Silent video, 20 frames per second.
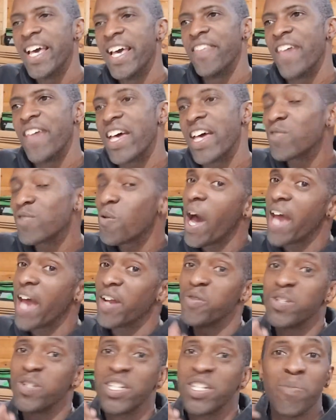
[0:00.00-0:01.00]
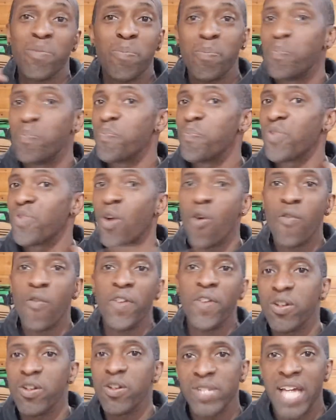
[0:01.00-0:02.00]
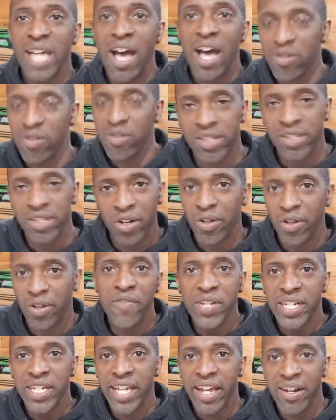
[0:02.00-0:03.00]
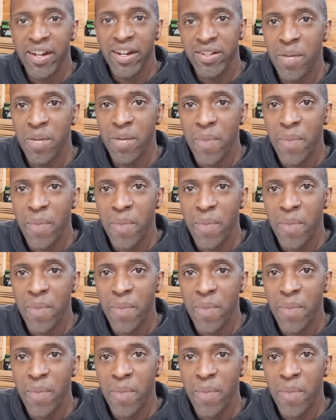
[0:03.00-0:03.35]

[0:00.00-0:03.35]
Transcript: That's why I don't just throw videos out, every day or something.